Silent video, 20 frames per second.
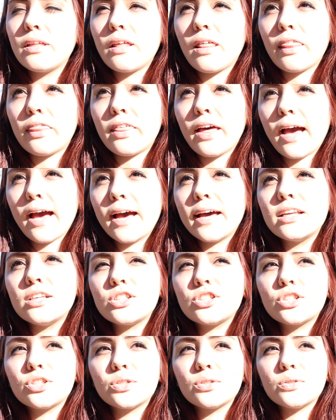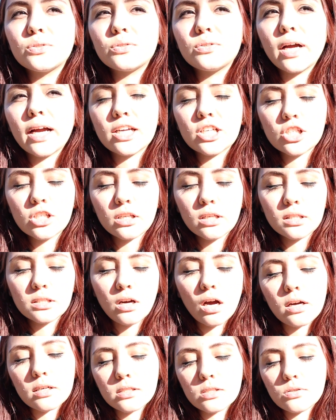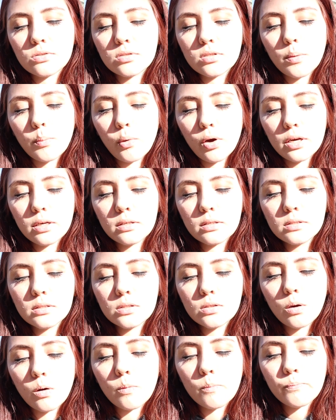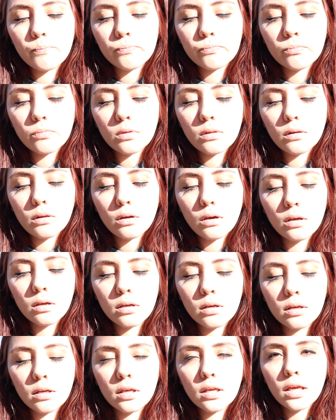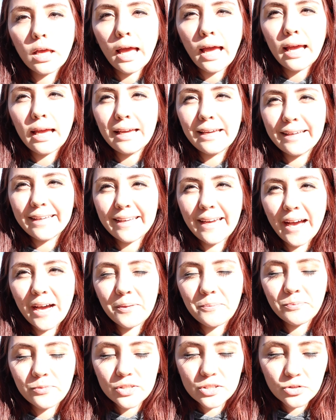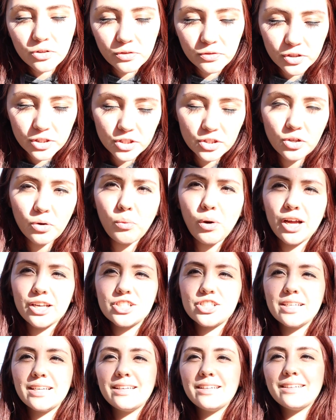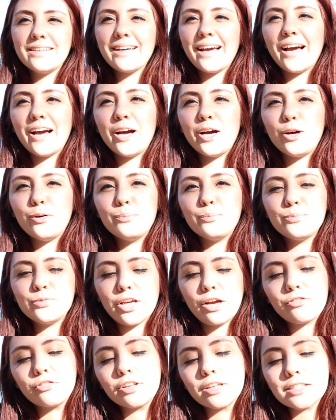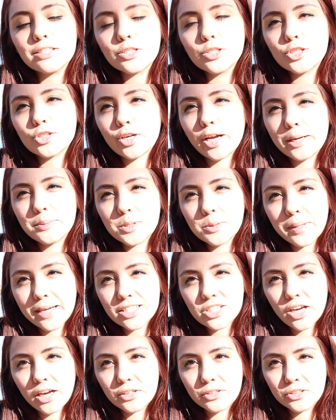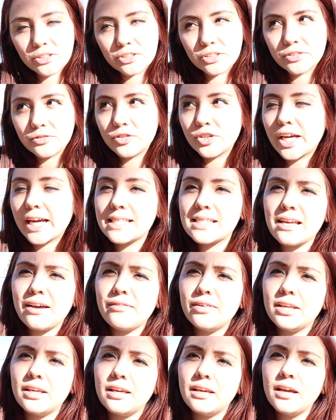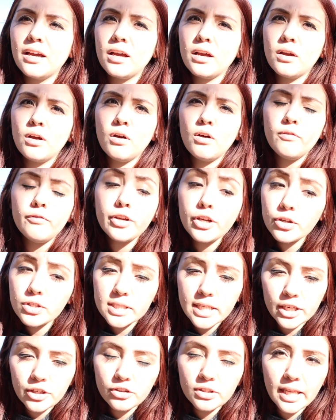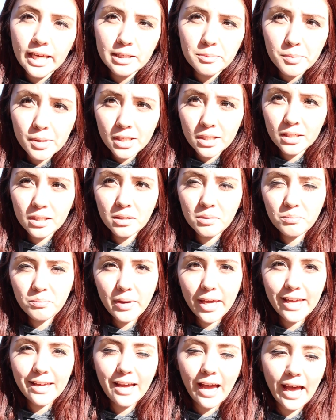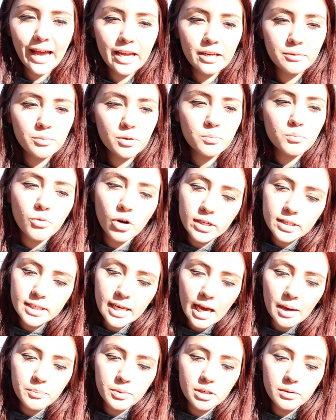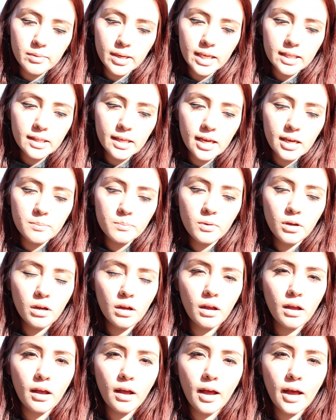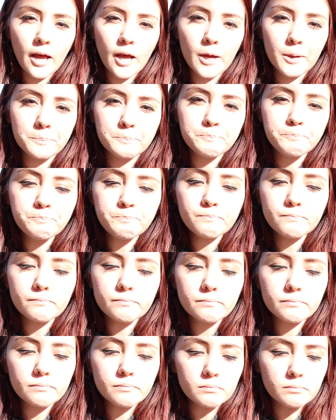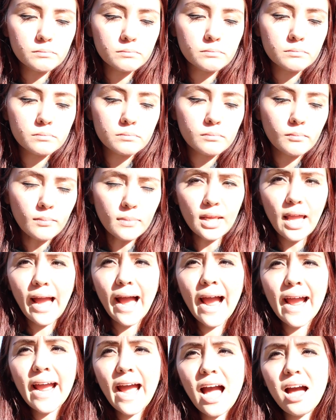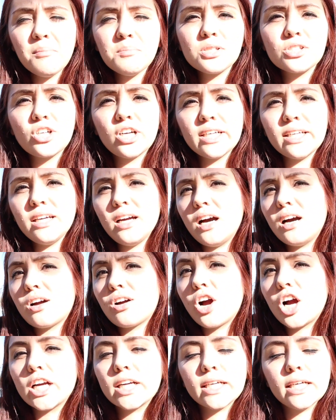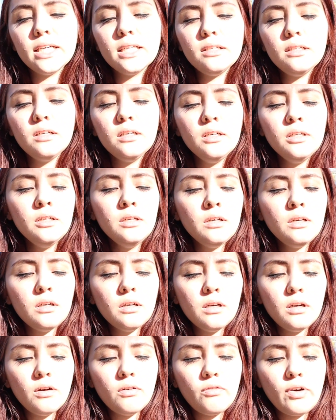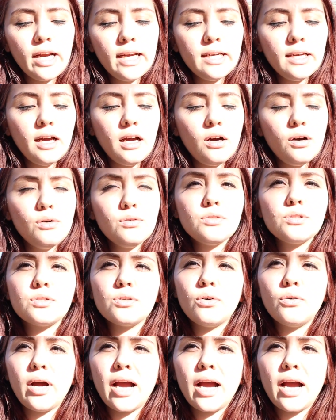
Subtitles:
than to actually talk to someone. So yeah, so if you're still watching, definitely subscribe to my channel. If you guys have any videos that you'd like me to make, I'd be more than happy to make them. I am starting a garden right now, so